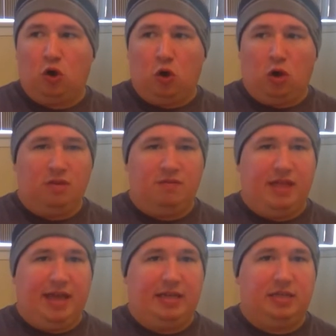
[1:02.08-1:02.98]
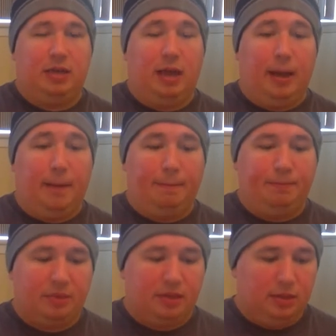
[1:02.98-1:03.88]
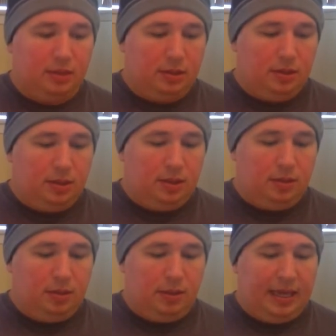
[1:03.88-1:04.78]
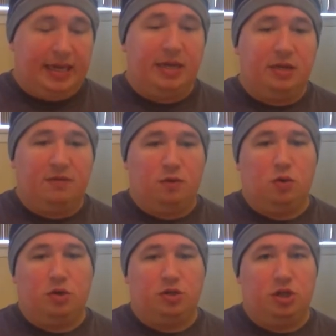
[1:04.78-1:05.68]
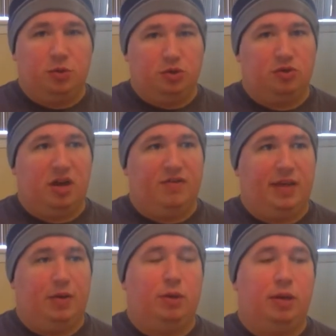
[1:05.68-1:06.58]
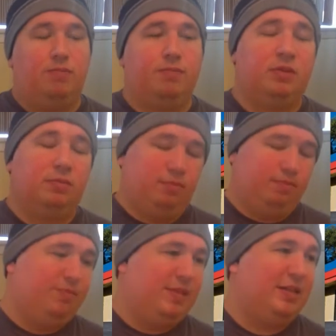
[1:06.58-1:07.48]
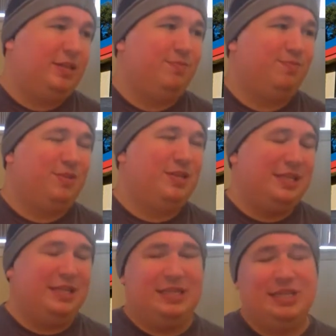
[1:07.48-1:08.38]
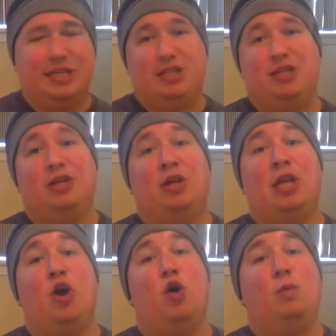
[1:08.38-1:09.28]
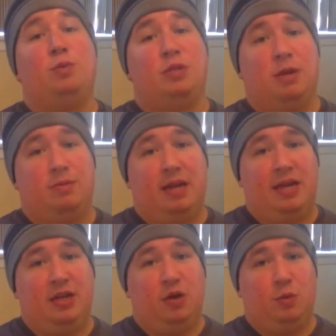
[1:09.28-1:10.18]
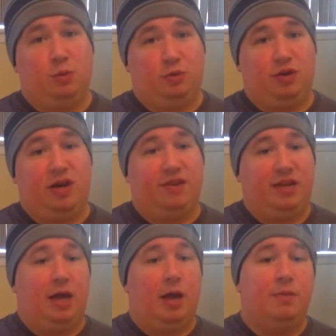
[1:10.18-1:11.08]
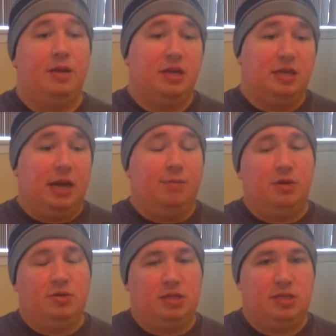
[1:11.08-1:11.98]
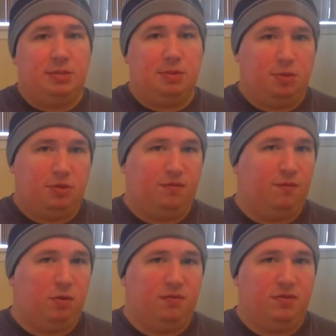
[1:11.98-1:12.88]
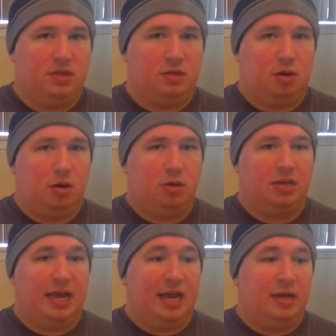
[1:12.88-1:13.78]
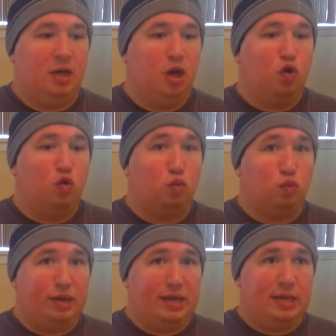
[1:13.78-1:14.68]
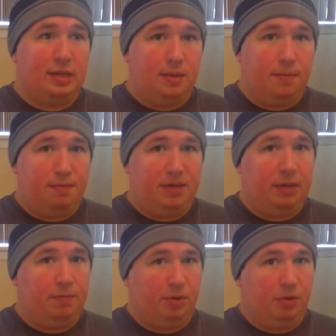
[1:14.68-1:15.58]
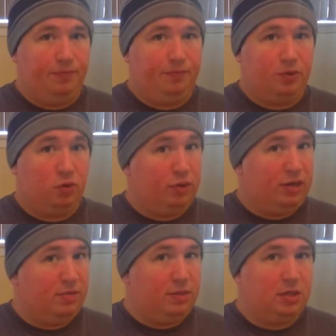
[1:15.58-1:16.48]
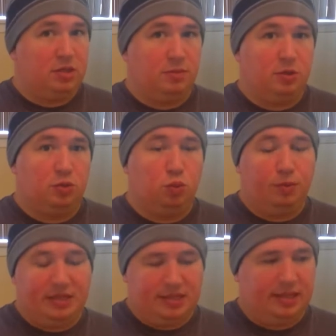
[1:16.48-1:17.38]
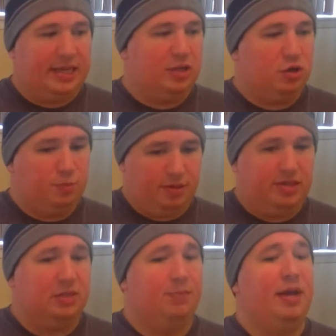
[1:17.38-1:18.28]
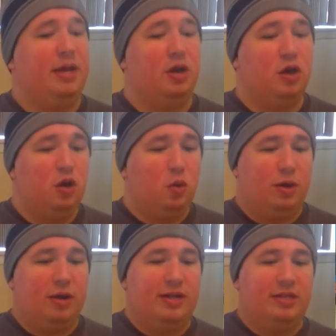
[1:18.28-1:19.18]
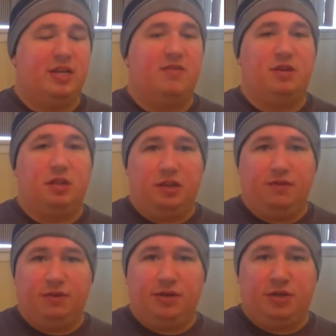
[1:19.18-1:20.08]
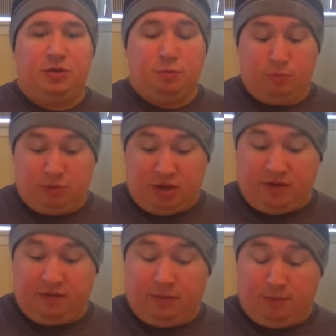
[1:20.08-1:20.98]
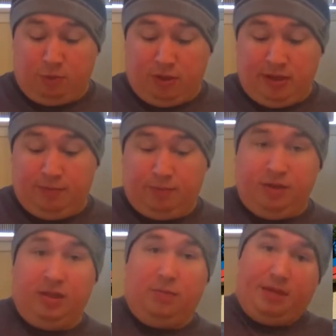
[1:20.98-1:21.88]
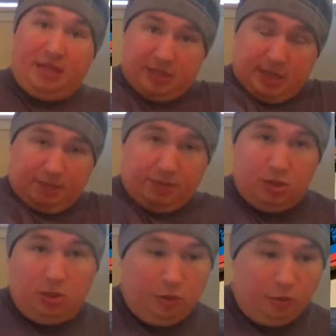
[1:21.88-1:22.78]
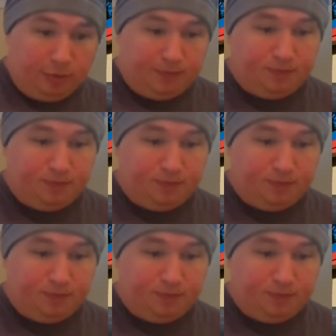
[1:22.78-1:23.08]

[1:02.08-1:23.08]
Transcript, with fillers: all of that um, and of course no one's driving it well that's at least it's they hope someday no one will drive it um, domino's has teamed up with ford for these cars and random people random customers will be selected to participate where instead of a delivery driver boy bringing the pizza up to you